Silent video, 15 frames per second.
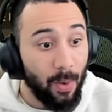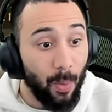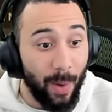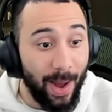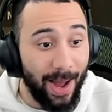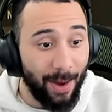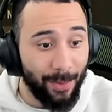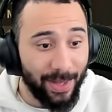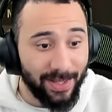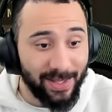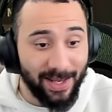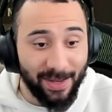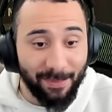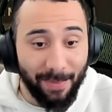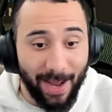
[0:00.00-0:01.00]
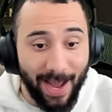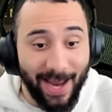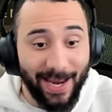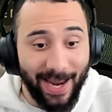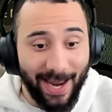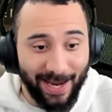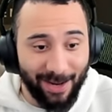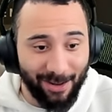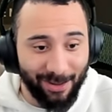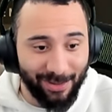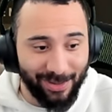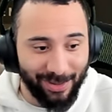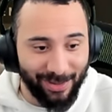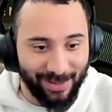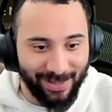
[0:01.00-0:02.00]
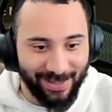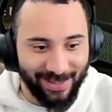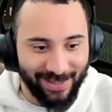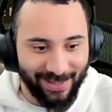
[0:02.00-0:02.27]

Wow, that's in my AO, dude.